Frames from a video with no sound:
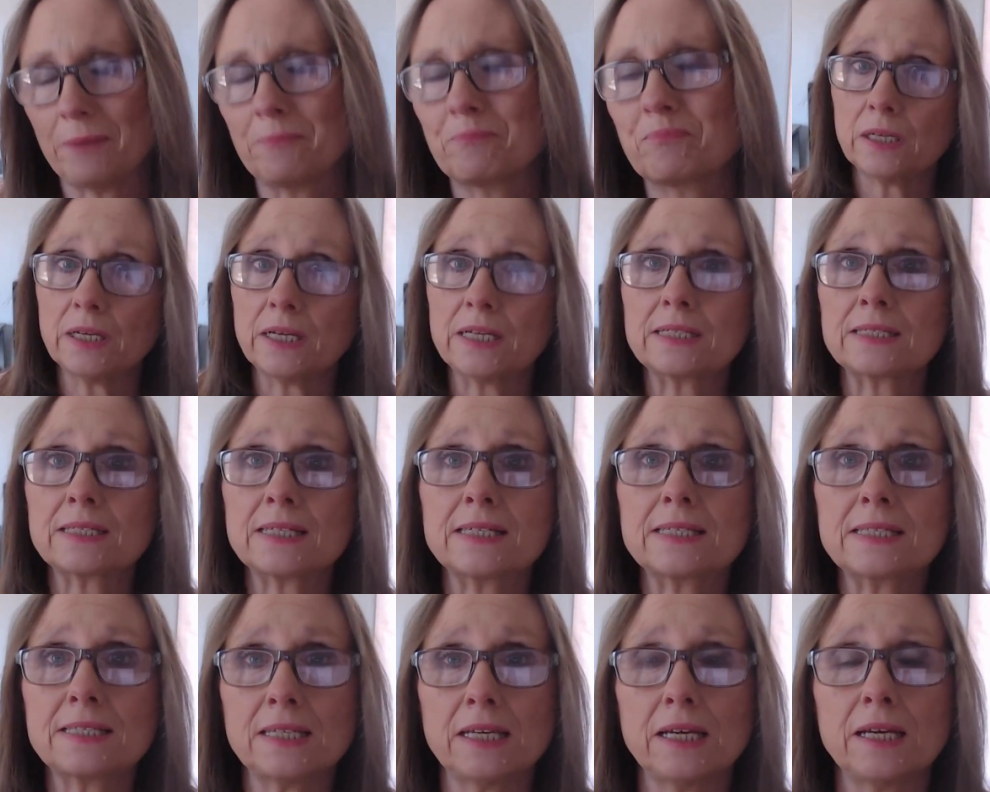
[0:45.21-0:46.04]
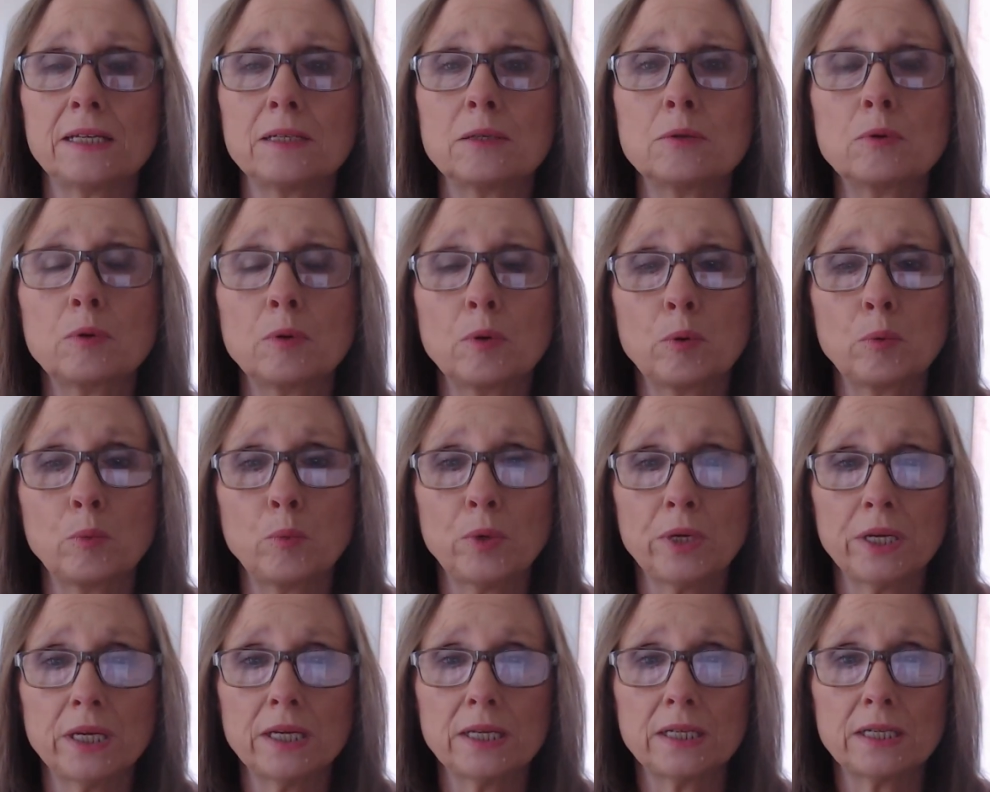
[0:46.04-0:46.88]
As I said,
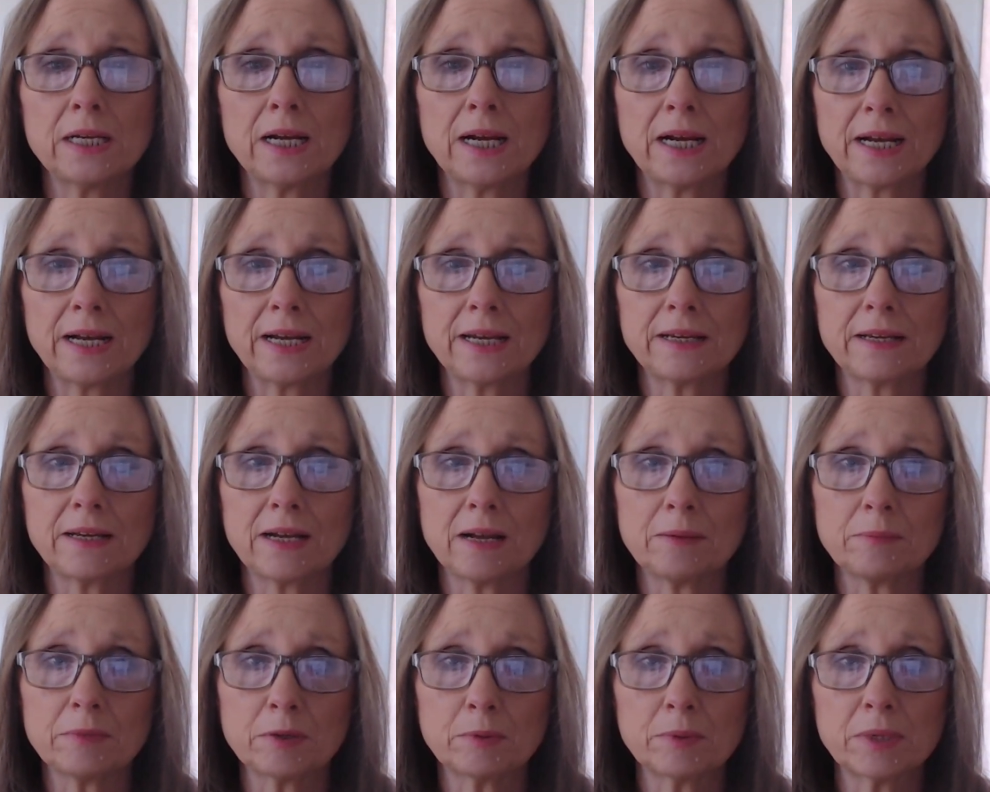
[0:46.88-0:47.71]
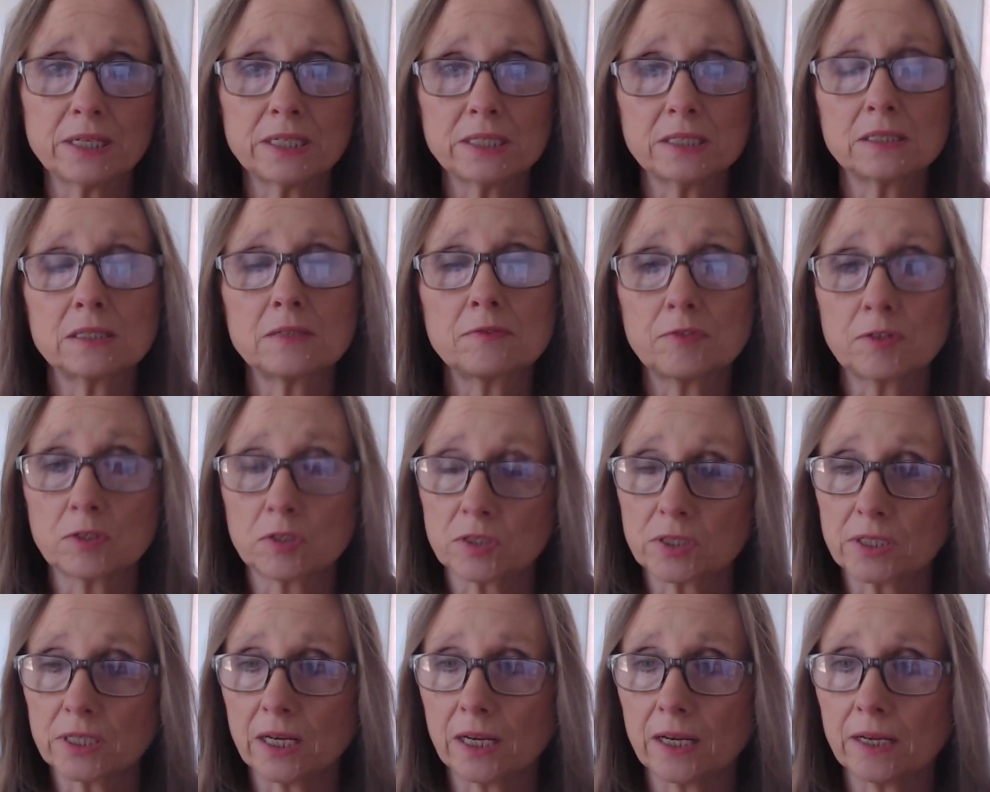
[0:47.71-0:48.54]
when I got my rankings the first
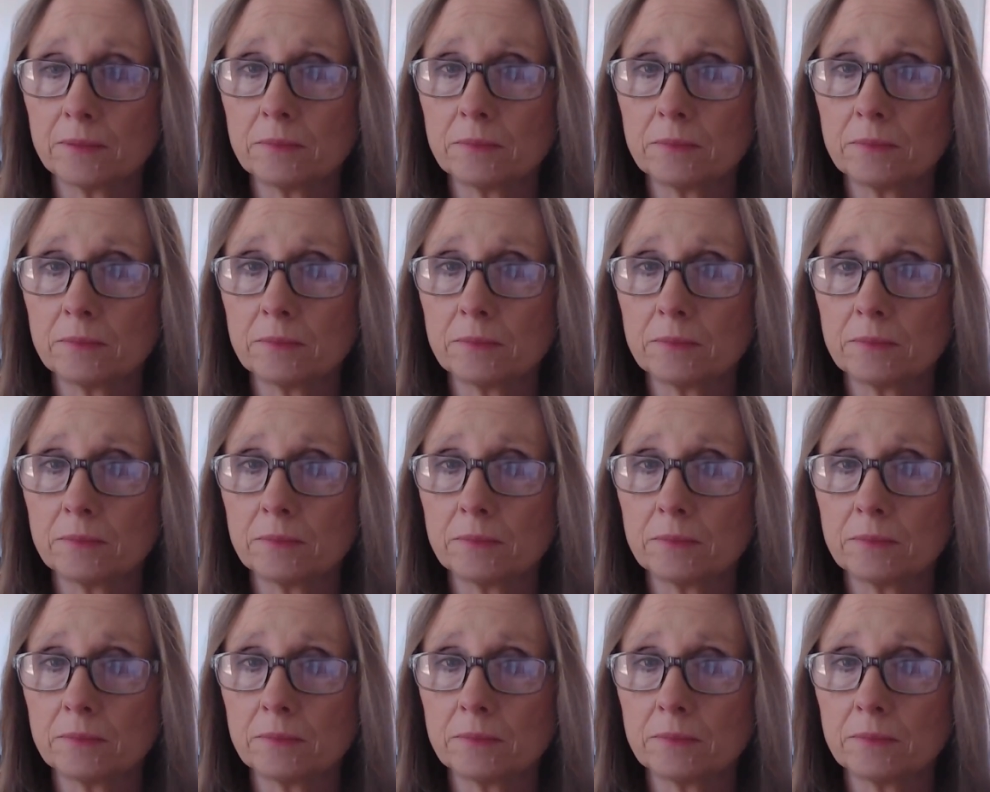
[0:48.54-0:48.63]
time,